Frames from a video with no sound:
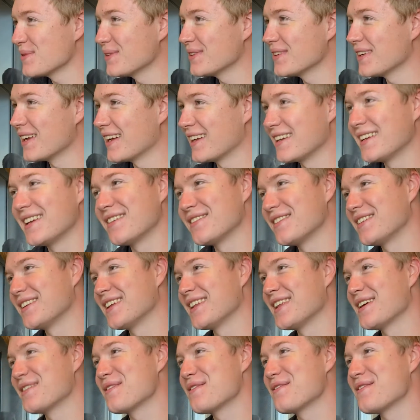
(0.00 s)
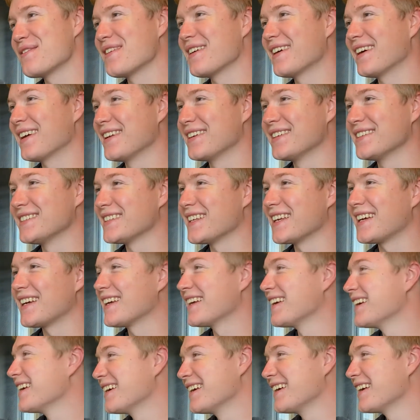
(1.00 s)
I'd never done that before, and it was
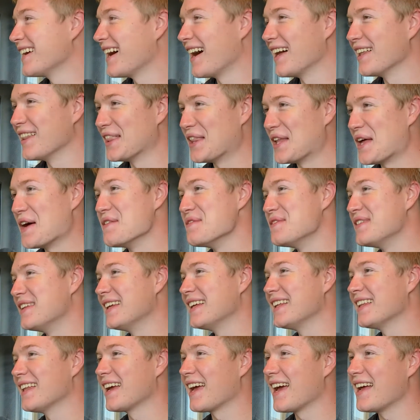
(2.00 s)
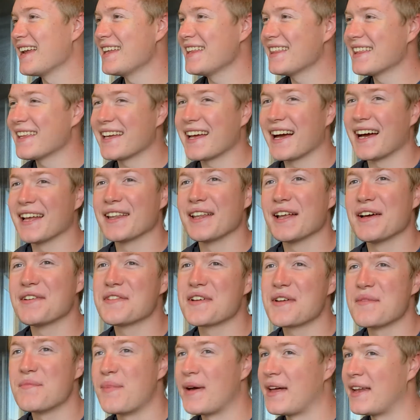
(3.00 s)
like I loved it. Like, anything. I
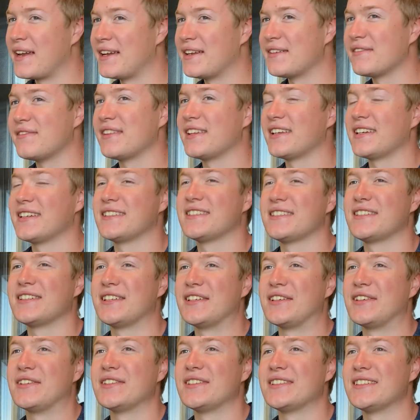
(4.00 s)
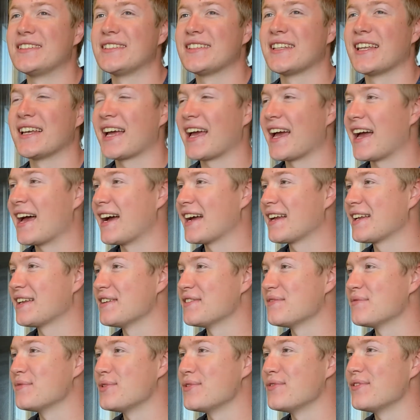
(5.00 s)
love competitive things too. Just like
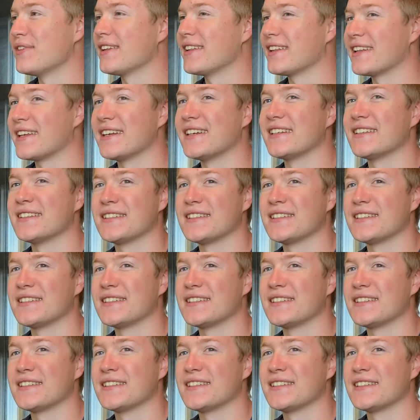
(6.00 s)
active moving things.